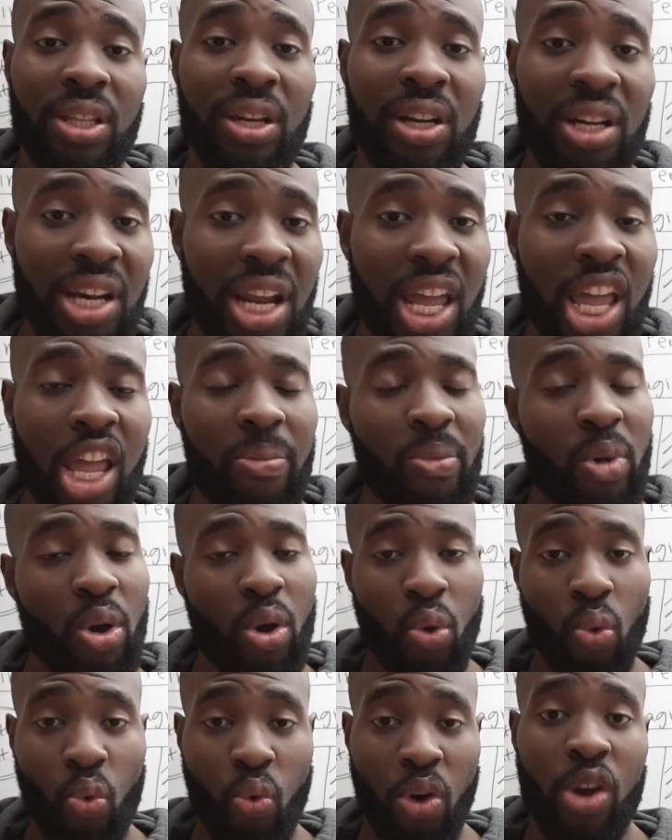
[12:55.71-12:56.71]
their name?
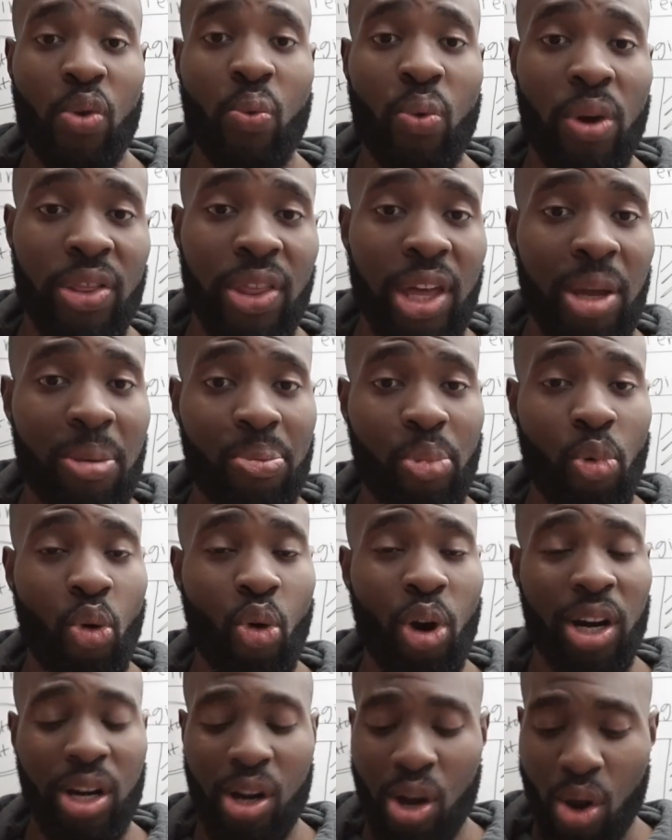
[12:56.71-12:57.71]
When were they
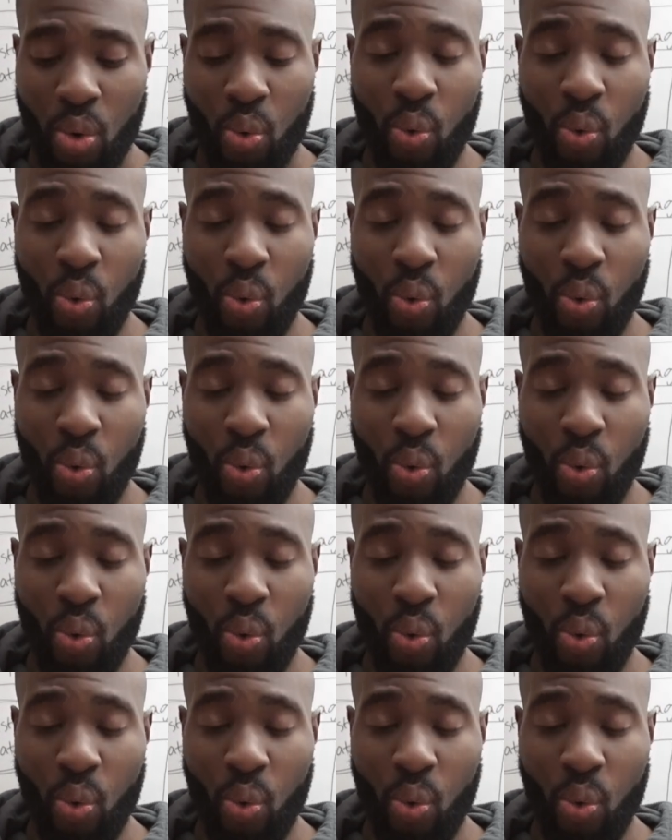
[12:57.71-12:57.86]
born?